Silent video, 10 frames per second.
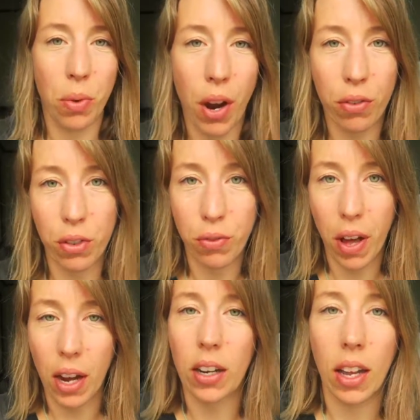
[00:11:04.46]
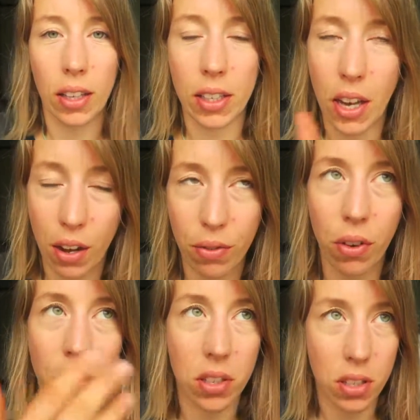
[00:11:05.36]
aware of the fact, like, yeah,
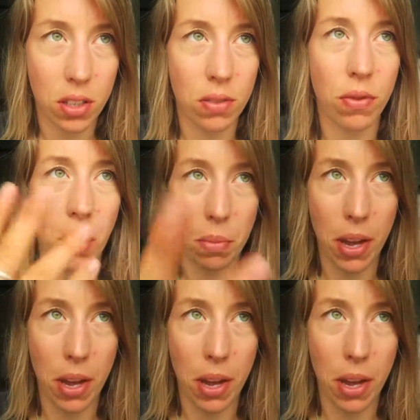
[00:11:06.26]
for the